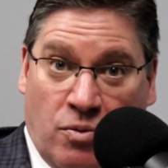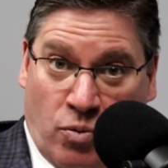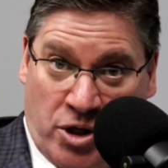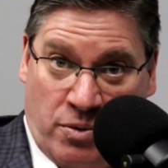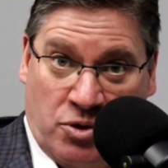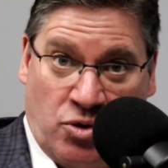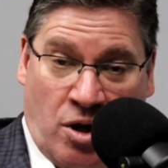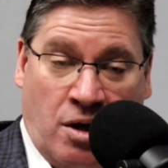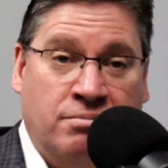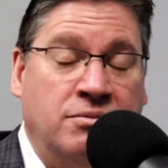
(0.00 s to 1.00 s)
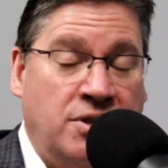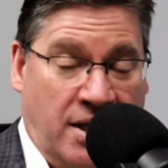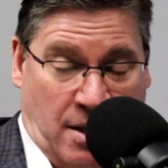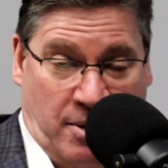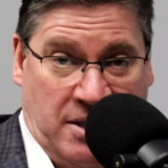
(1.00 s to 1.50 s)
when you withdraw them,
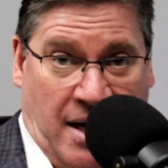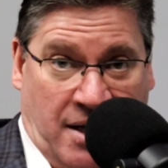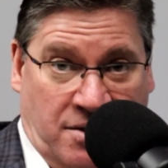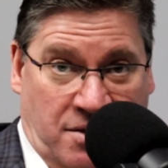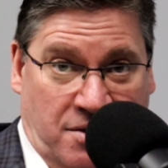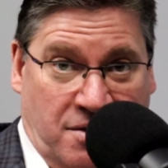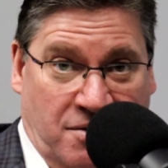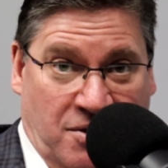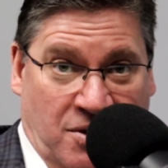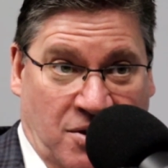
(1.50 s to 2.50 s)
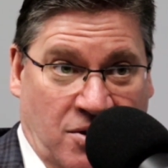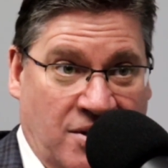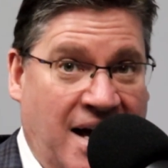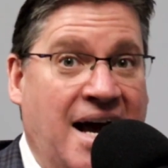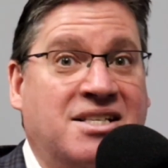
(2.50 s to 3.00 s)
you got to pay taxes.
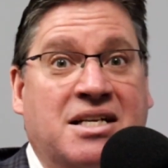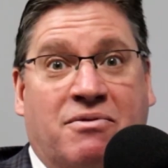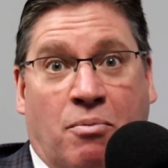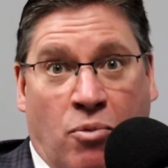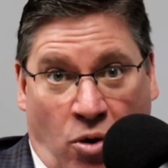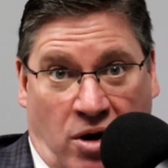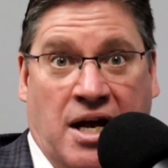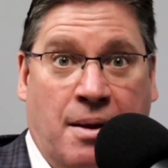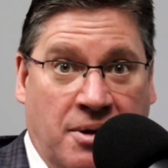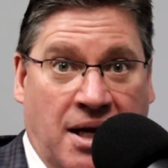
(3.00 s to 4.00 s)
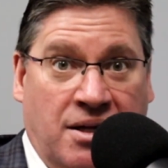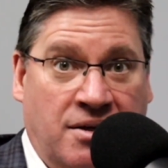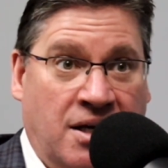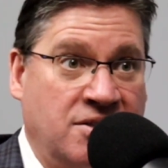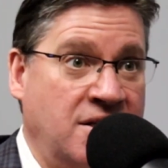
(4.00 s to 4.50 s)
That's an even more
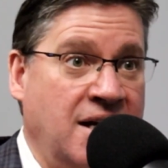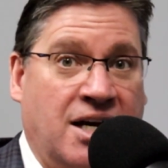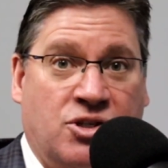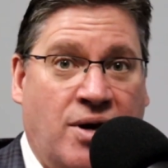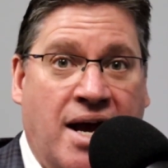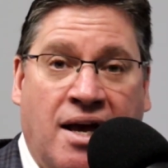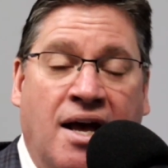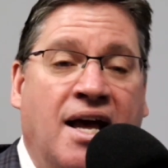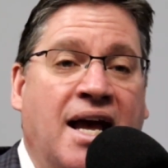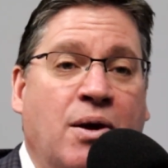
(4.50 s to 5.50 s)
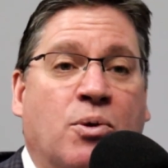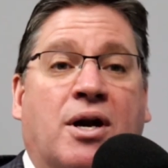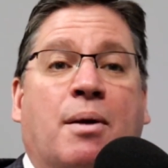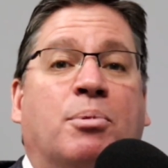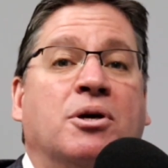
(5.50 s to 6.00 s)
complicated thing because then you got to track, hey,
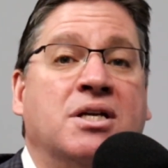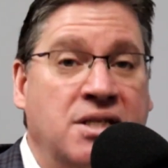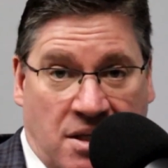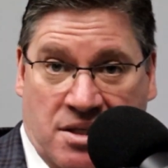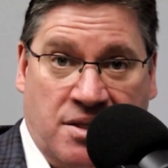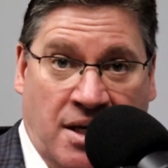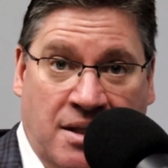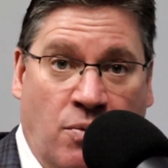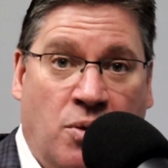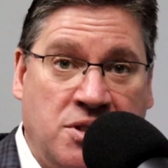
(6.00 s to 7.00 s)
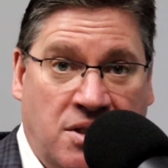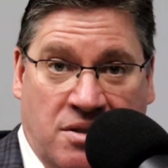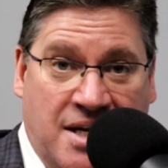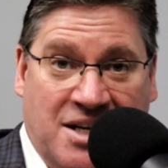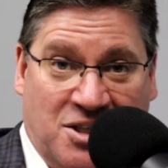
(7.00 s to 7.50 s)
what did I put into this thing that
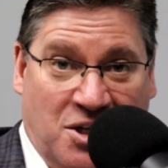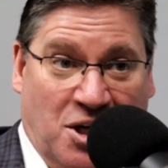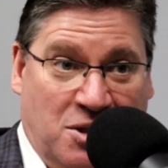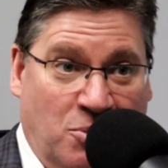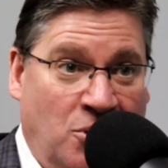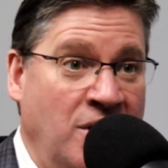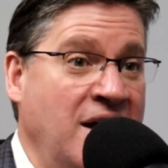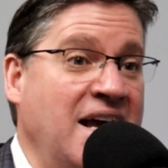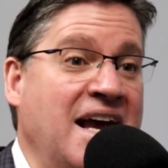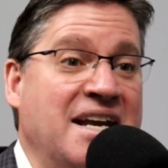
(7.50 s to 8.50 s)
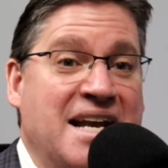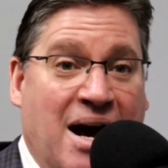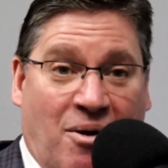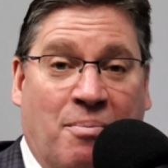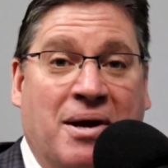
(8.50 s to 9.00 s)
wasn't tax deductible? And
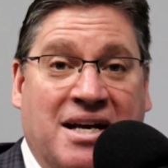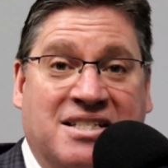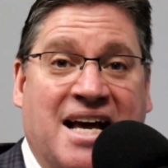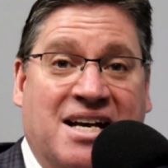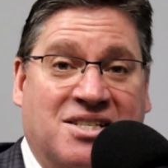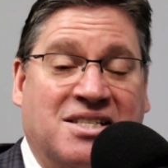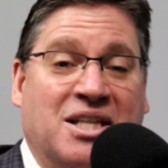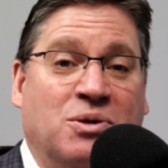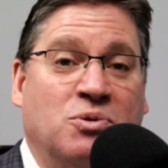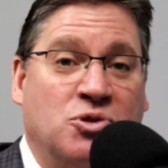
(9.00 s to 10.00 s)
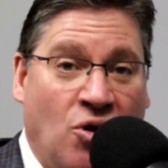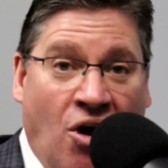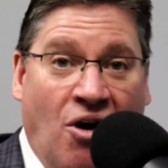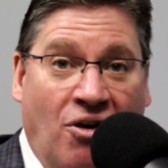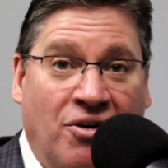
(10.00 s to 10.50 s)
now I'm paying taxes on the
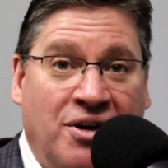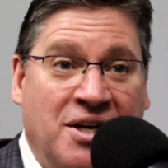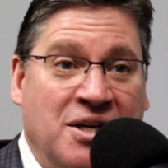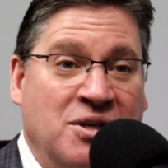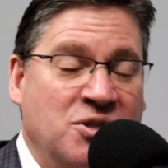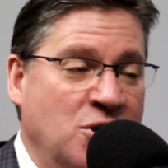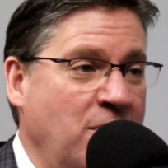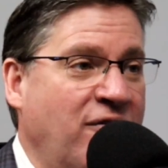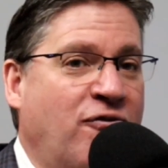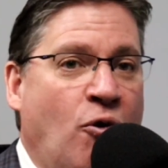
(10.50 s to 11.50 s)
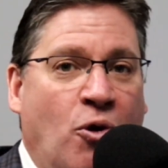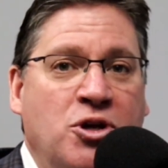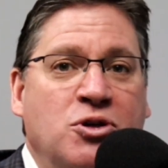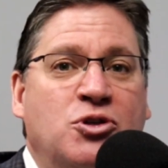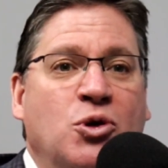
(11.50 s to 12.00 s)
withdrawal. Mm-hmm. So
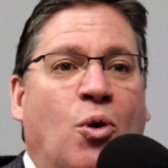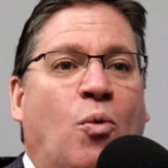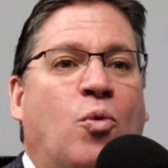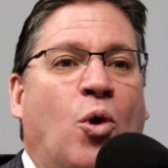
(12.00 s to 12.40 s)
before you do a